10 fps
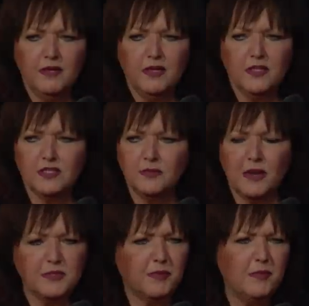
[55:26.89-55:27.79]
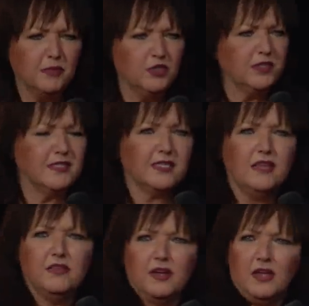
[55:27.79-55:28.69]
Because sometimes people just see
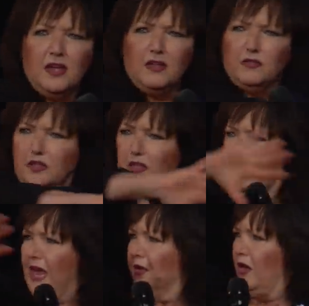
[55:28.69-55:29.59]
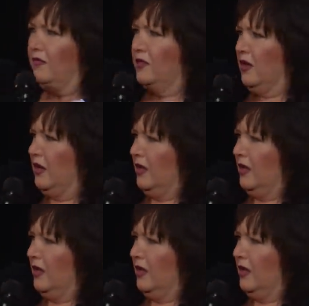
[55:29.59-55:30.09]
the glamour of the,